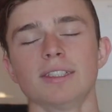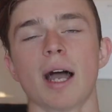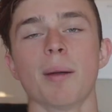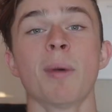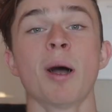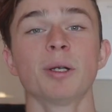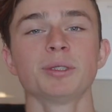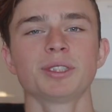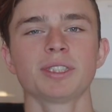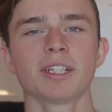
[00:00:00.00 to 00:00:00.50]
I'm
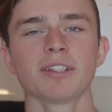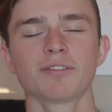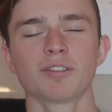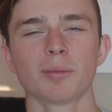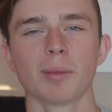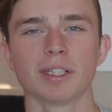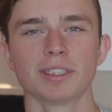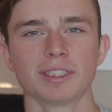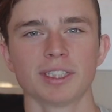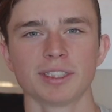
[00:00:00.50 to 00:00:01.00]
house sitting for
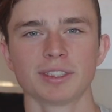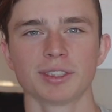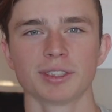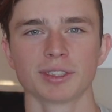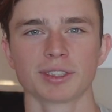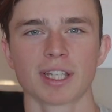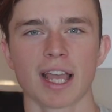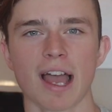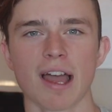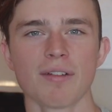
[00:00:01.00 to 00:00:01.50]
my
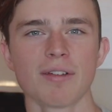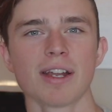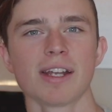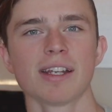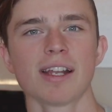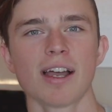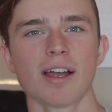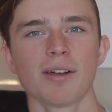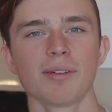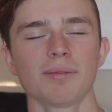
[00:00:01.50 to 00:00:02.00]
sister's cat right
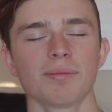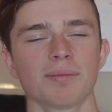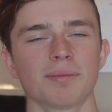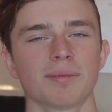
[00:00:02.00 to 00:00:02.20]
now,